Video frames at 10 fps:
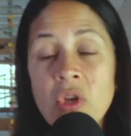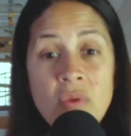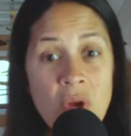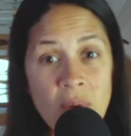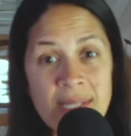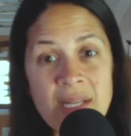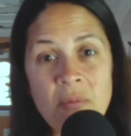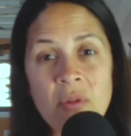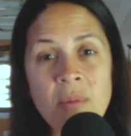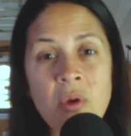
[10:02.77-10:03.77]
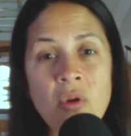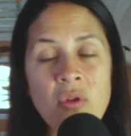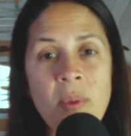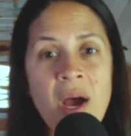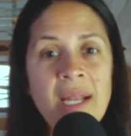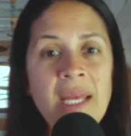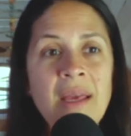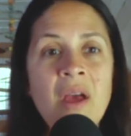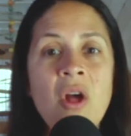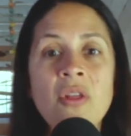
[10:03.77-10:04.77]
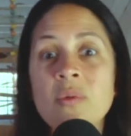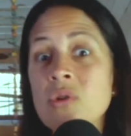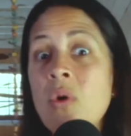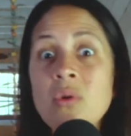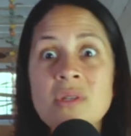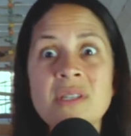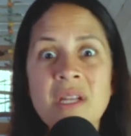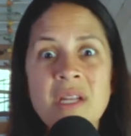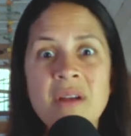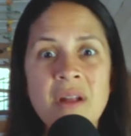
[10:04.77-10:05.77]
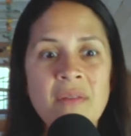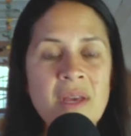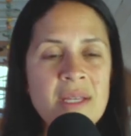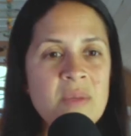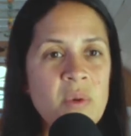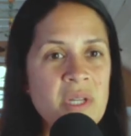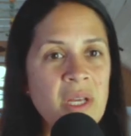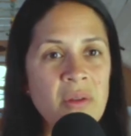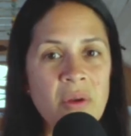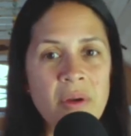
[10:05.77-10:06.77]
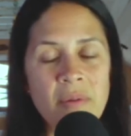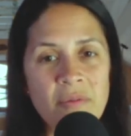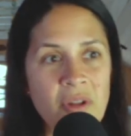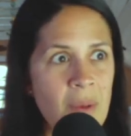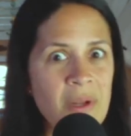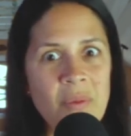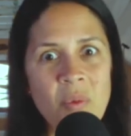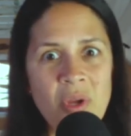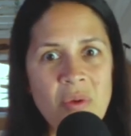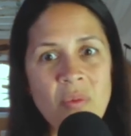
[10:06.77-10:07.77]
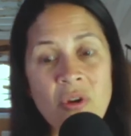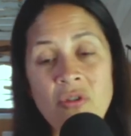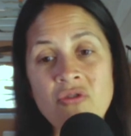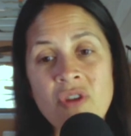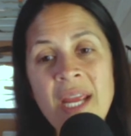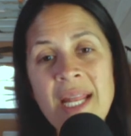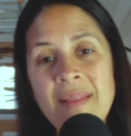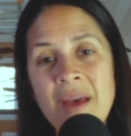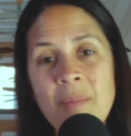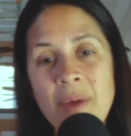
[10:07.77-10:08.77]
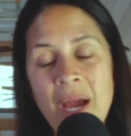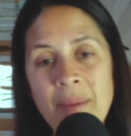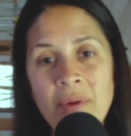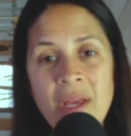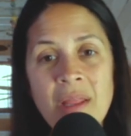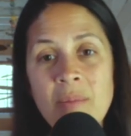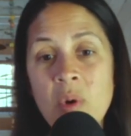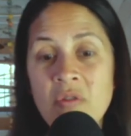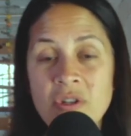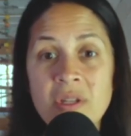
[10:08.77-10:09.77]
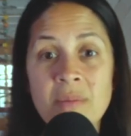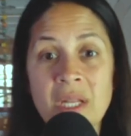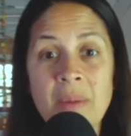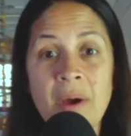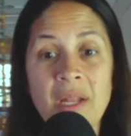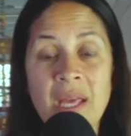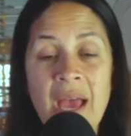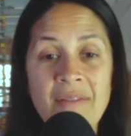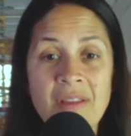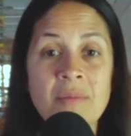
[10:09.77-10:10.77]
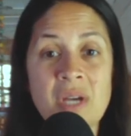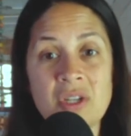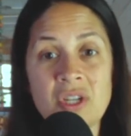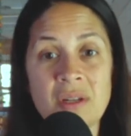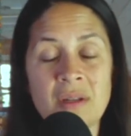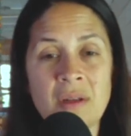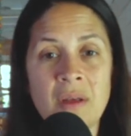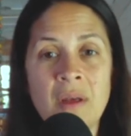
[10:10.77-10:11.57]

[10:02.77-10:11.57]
or you know it's time for them to go to the potty, there was a whole study done on this particular phenomenon where, you, where you're training them by bringing them over to the mini potty, having them touch it.